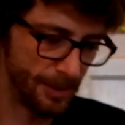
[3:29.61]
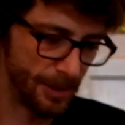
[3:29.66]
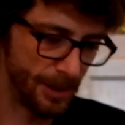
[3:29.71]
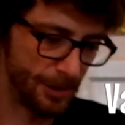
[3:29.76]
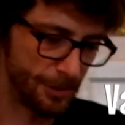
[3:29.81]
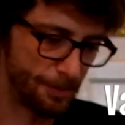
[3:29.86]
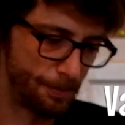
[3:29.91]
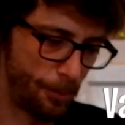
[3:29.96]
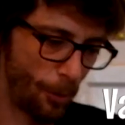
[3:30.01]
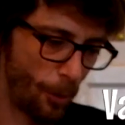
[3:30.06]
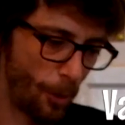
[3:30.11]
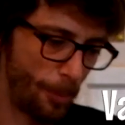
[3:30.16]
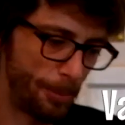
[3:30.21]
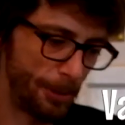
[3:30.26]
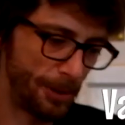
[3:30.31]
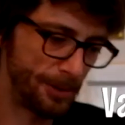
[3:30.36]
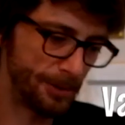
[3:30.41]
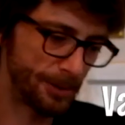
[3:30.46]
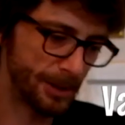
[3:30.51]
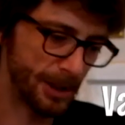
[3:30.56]
It's
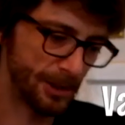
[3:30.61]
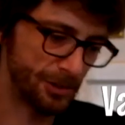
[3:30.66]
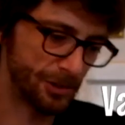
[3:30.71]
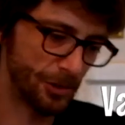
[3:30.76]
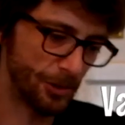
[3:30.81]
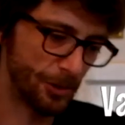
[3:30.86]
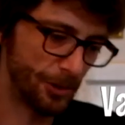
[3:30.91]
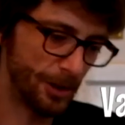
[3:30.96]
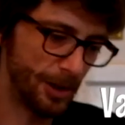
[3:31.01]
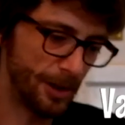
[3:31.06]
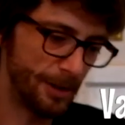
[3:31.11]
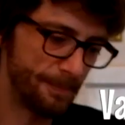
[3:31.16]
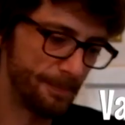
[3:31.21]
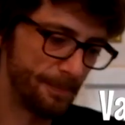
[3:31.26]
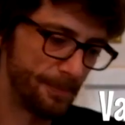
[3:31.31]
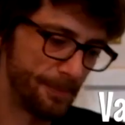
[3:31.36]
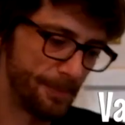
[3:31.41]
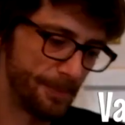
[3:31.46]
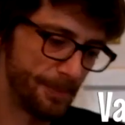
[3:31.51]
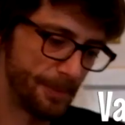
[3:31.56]
Bourbon, Caturra.
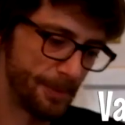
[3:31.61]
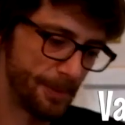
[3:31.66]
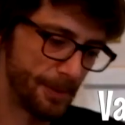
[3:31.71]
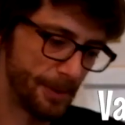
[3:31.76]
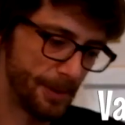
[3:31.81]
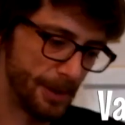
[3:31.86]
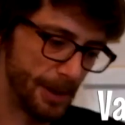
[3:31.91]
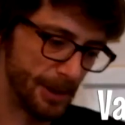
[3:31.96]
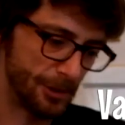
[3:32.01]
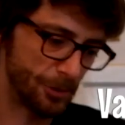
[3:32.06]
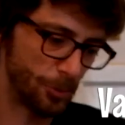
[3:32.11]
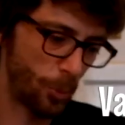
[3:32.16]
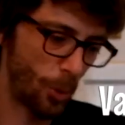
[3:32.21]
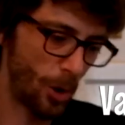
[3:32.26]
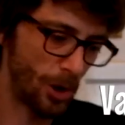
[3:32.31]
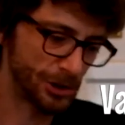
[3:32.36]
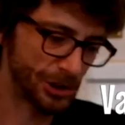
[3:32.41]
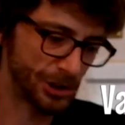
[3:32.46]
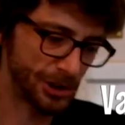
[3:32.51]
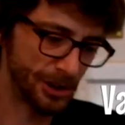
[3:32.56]
It's
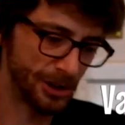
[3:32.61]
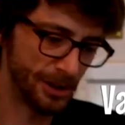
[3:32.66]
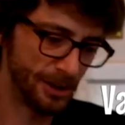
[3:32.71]
washed.